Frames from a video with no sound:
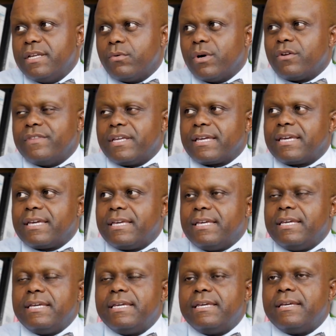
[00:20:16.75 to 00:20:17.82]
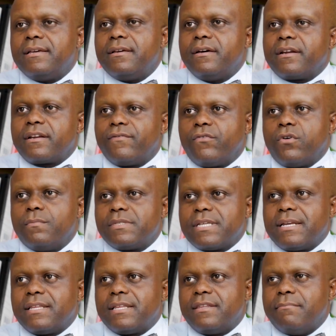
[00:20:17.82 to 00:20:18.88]
And one of the key reforms
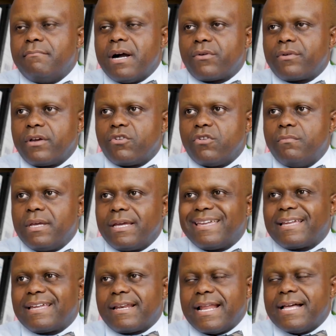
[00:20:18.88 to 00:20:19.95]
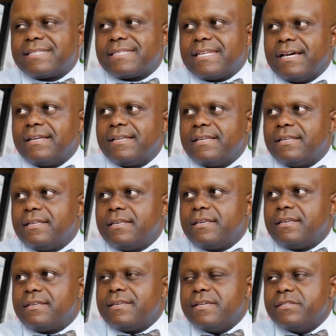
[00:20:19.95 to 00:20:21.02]
under the macroeconomic cluster
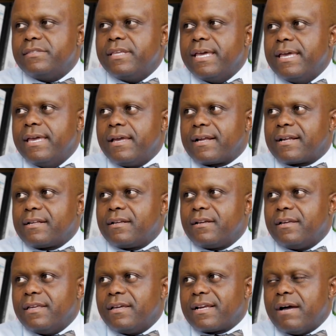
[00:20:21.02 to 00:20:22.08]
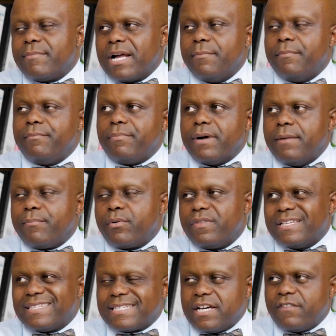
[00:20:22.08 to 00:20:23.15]
is the coming up with
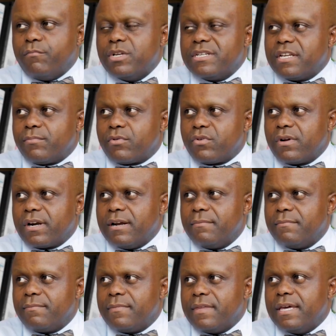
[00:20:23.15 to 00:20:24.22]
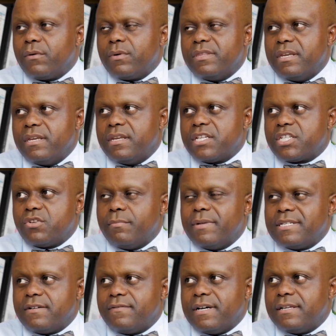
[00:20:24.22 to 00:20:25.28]
a staff monitored program with the National
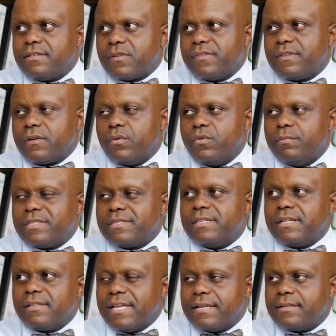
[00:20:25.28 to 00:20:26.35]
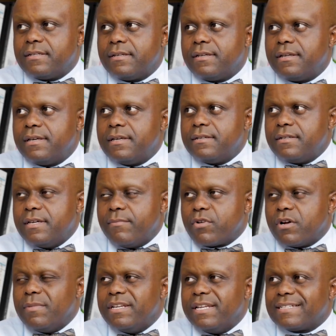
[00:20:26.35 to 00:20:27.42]
Monetary Fund. So I think we'll be seeing that
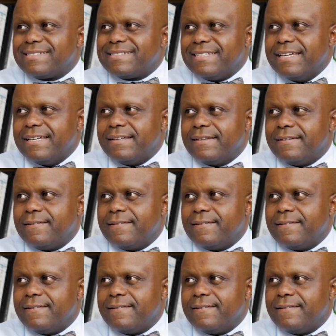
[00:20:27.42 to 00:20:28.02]
probably next year.